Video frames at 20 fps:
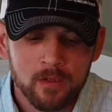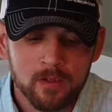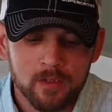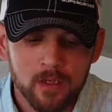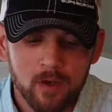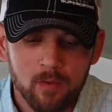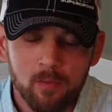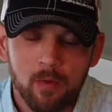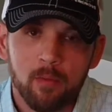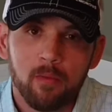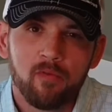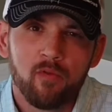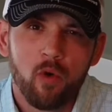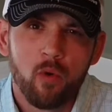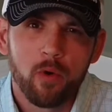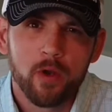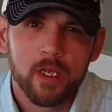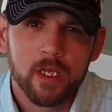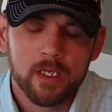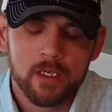But
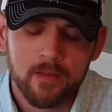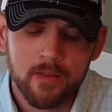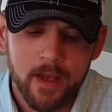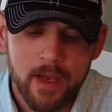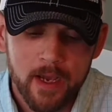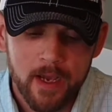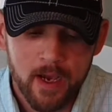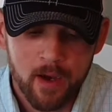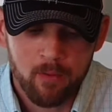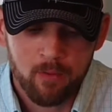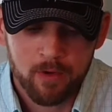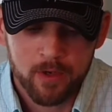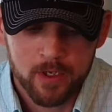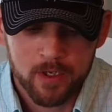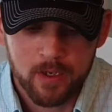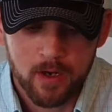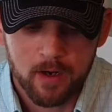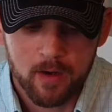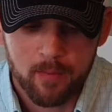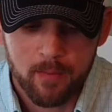before we get to that, I wanted
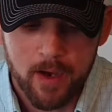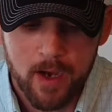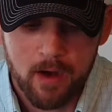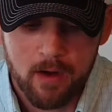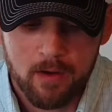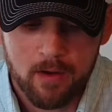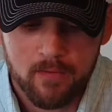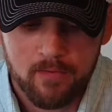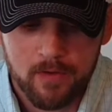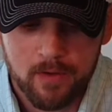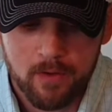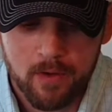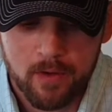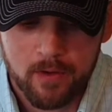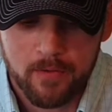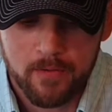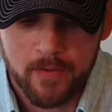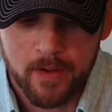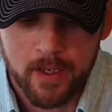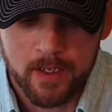to talk about a few
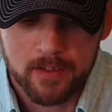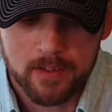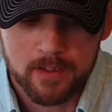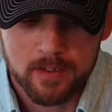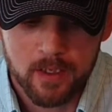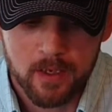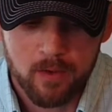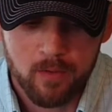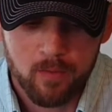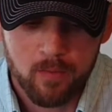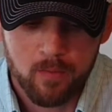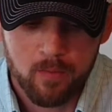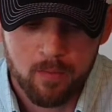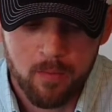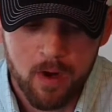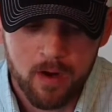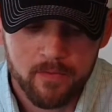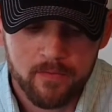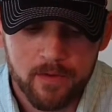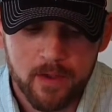other things. So
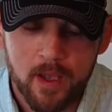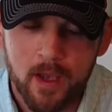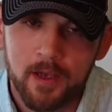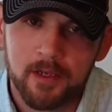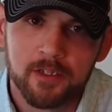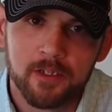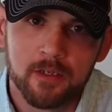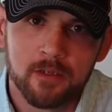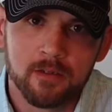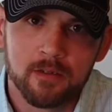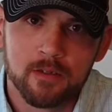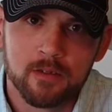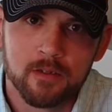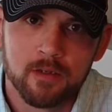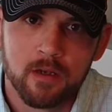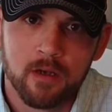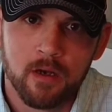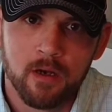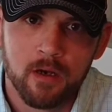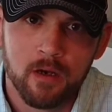modifications,
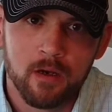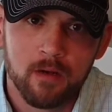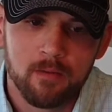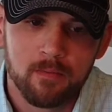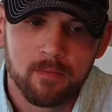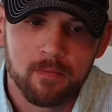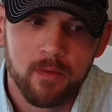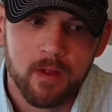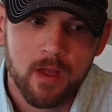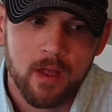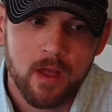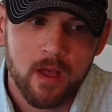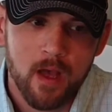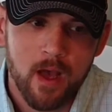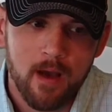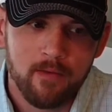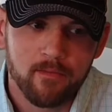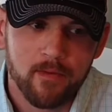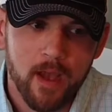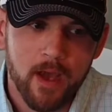
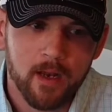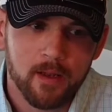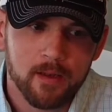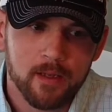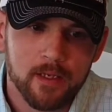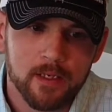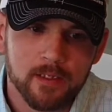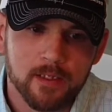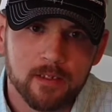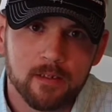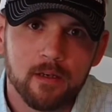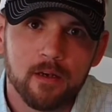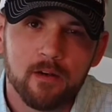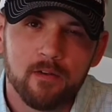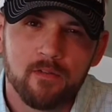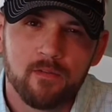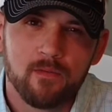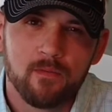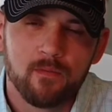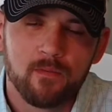I've got a list
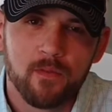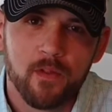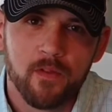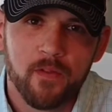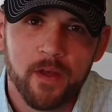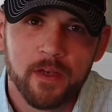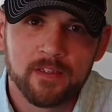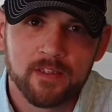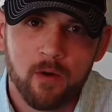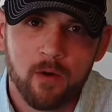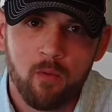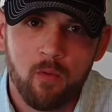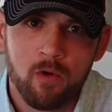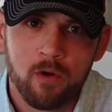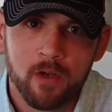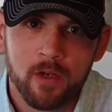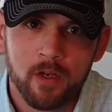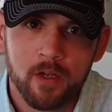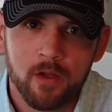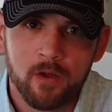of the things I
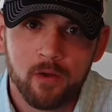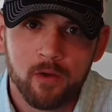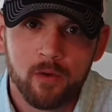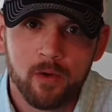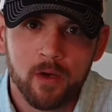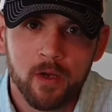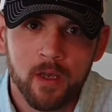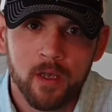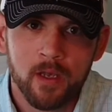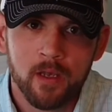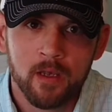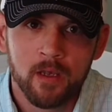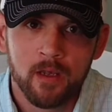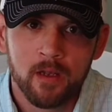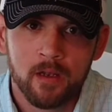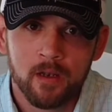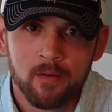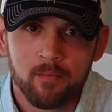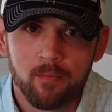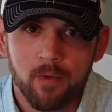want to do
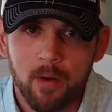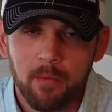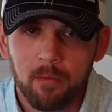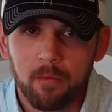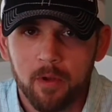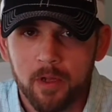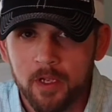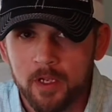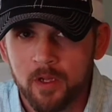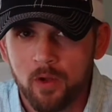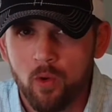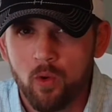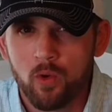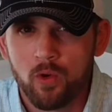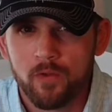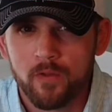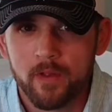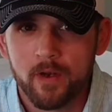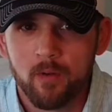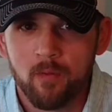and probably in the
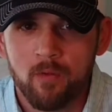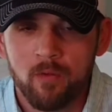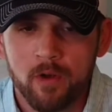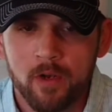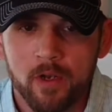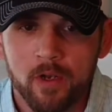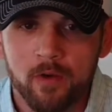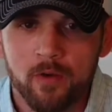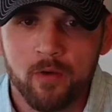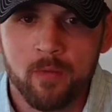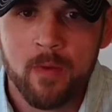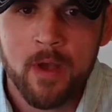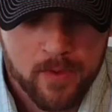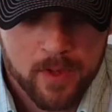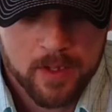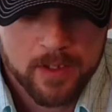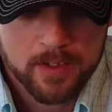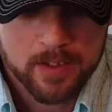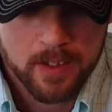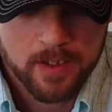order that I want to do them.
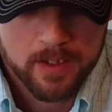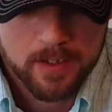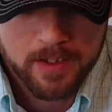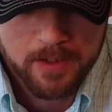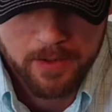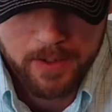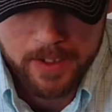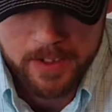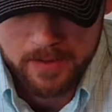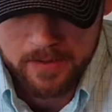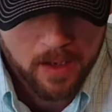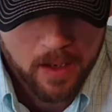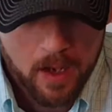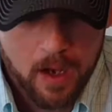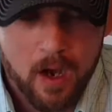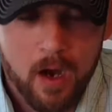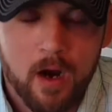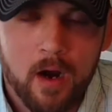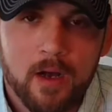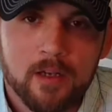Let's get to it.
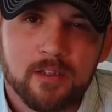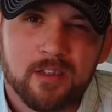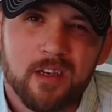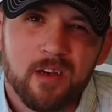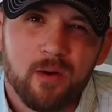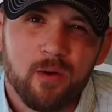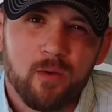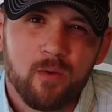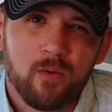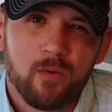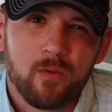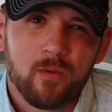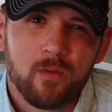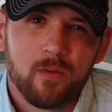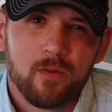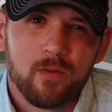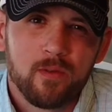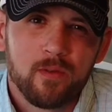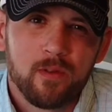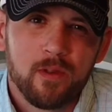Alright, so
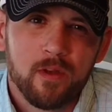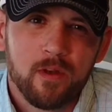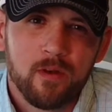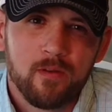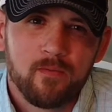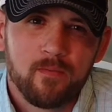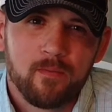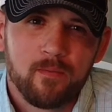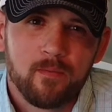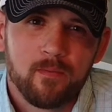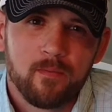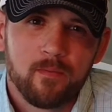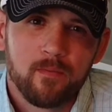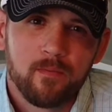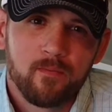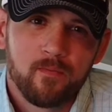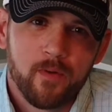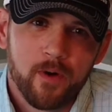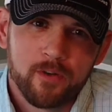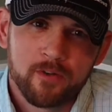the
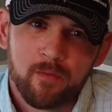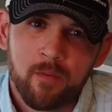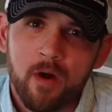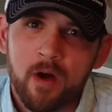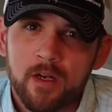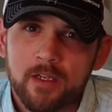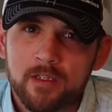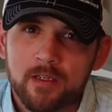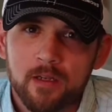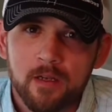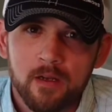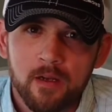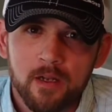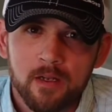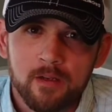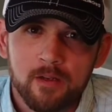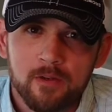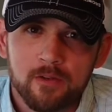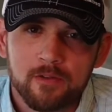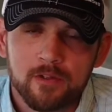first mod is
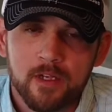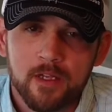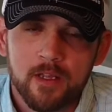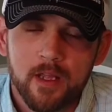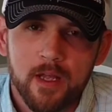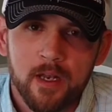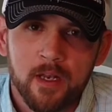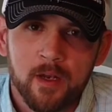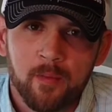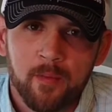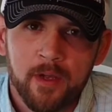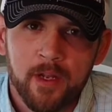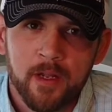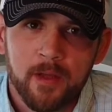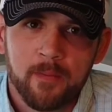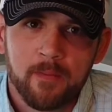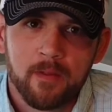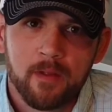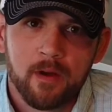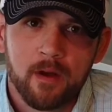done. You'll see that in a
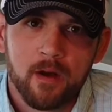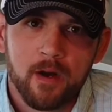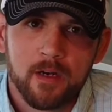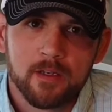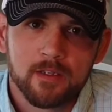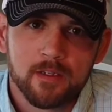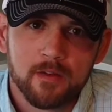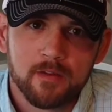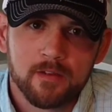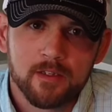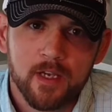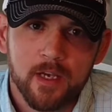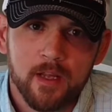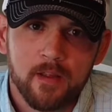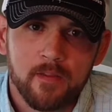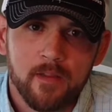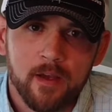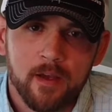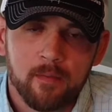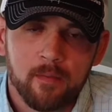minute. Alright, so the
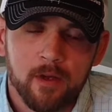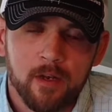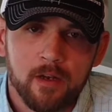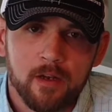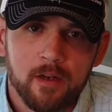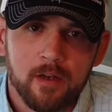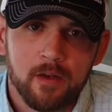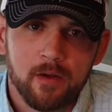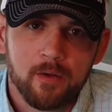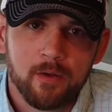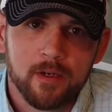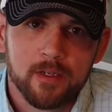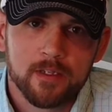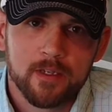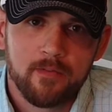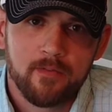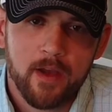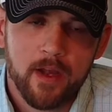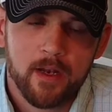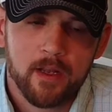second thing I'm going to do is
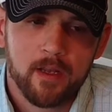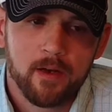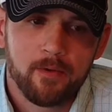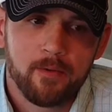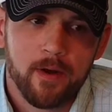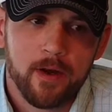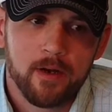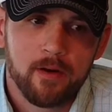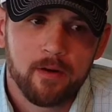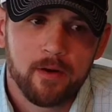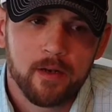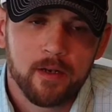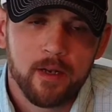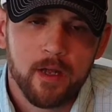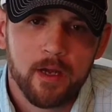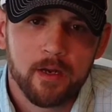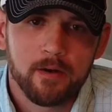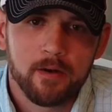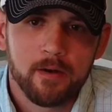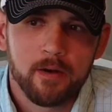I've got to get a radar
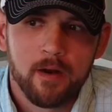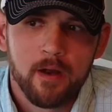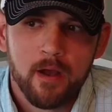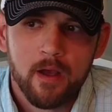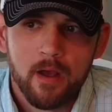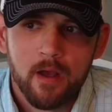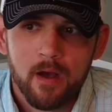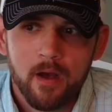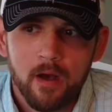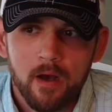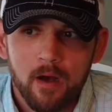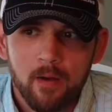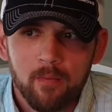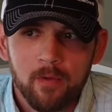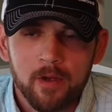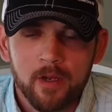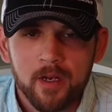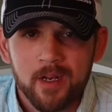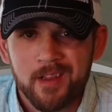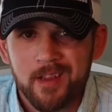detector. I'm
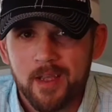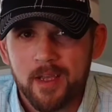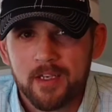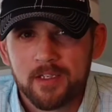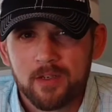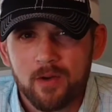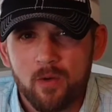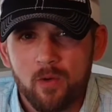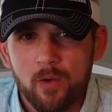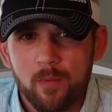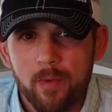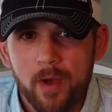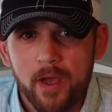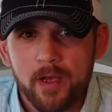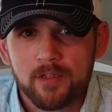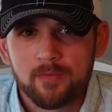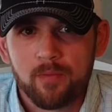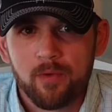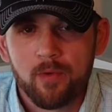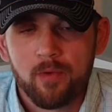looking at the Escort
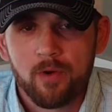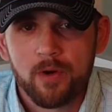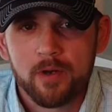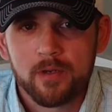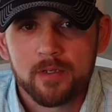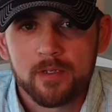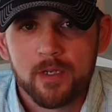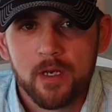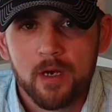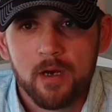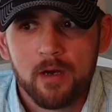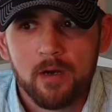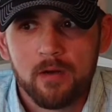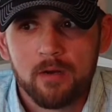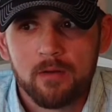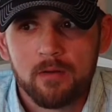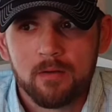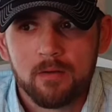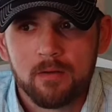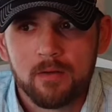Passport
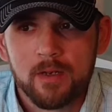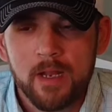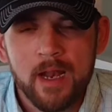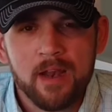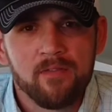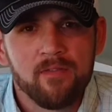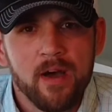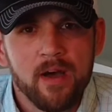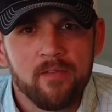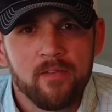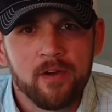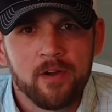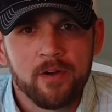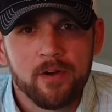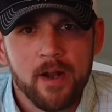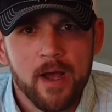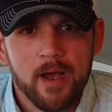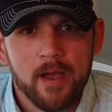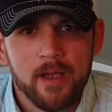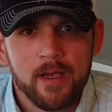9500
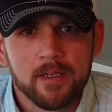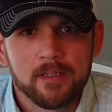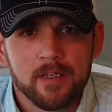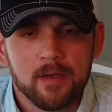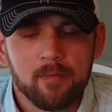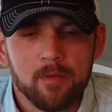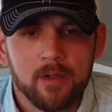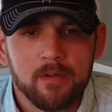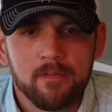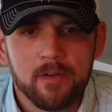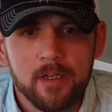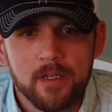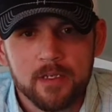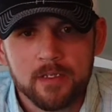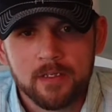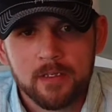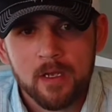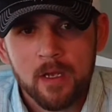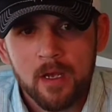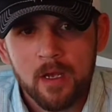IX, I believe it
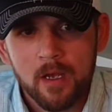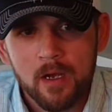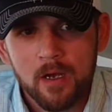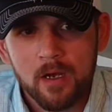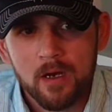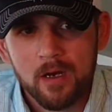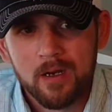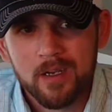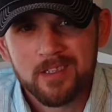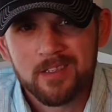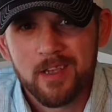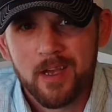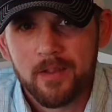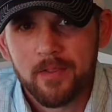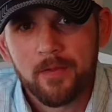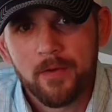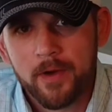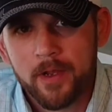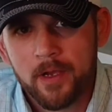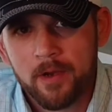is. It's
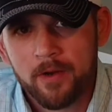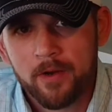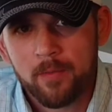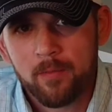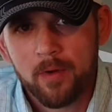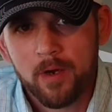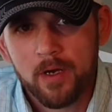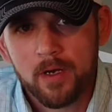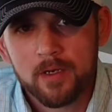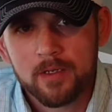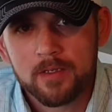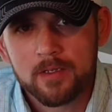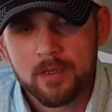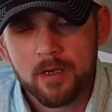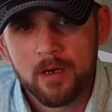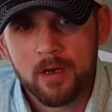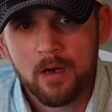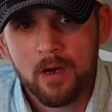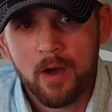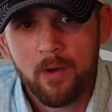like $300.
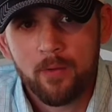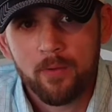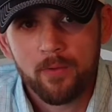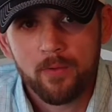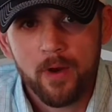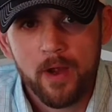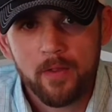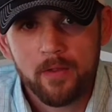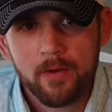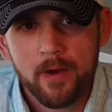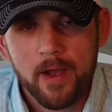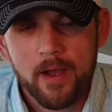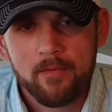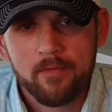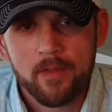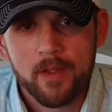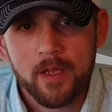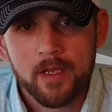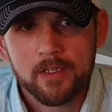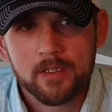I would rather
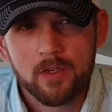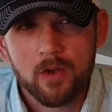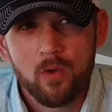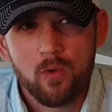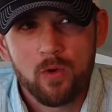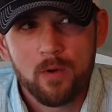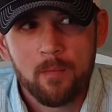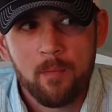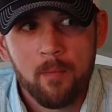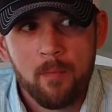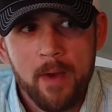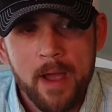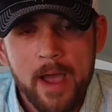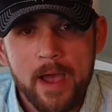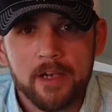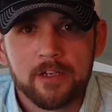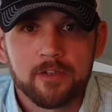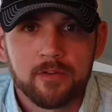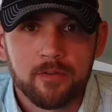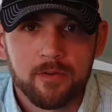have the Escort
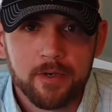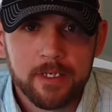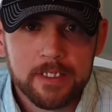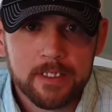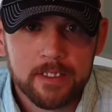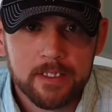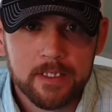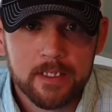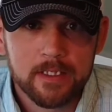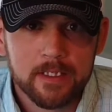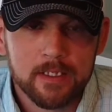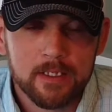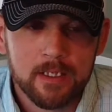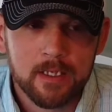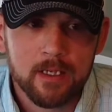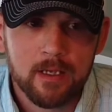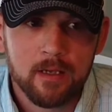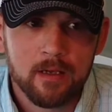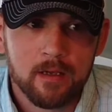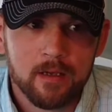Max
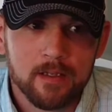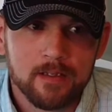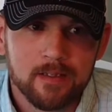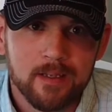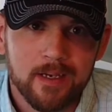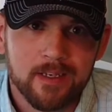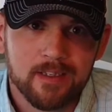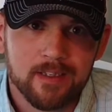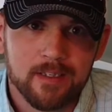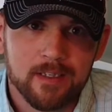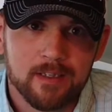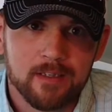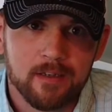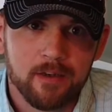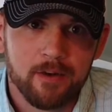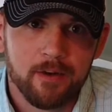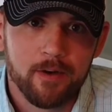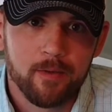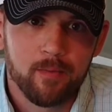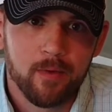360. It's like
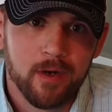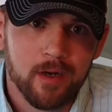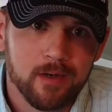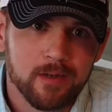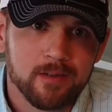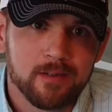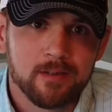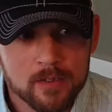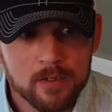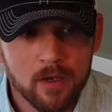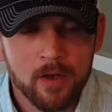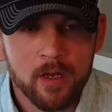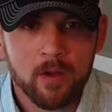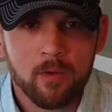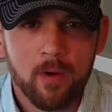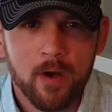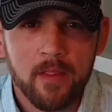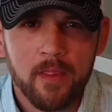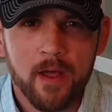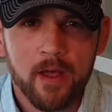$600. So
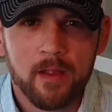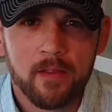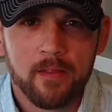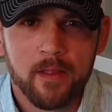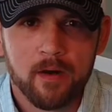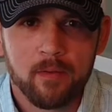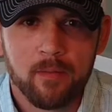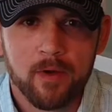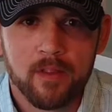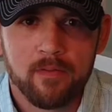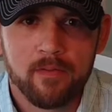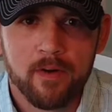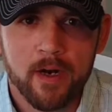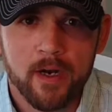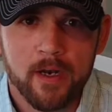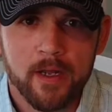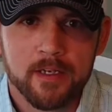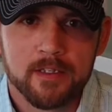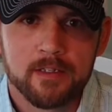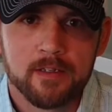anyway, that'll be the very
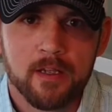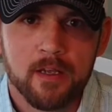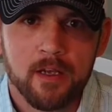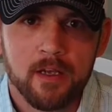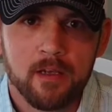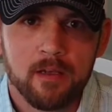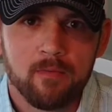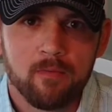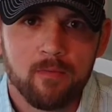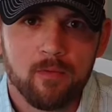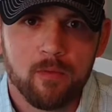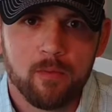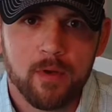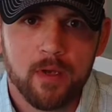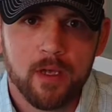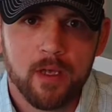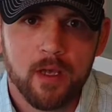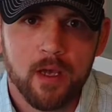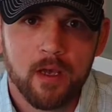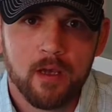next thing. Will
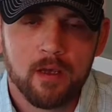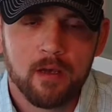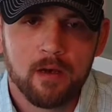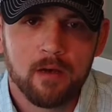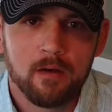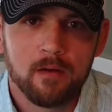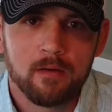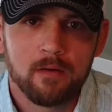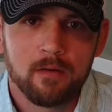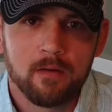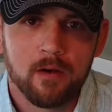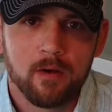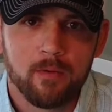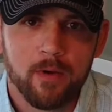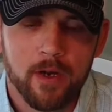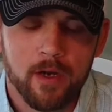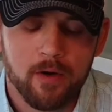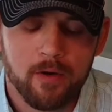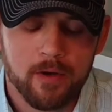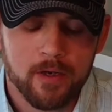be a
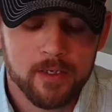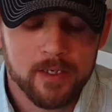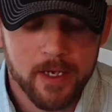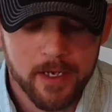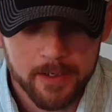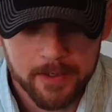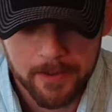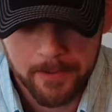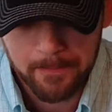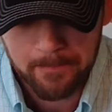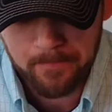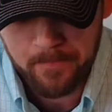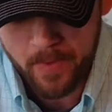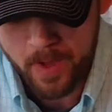radar detector.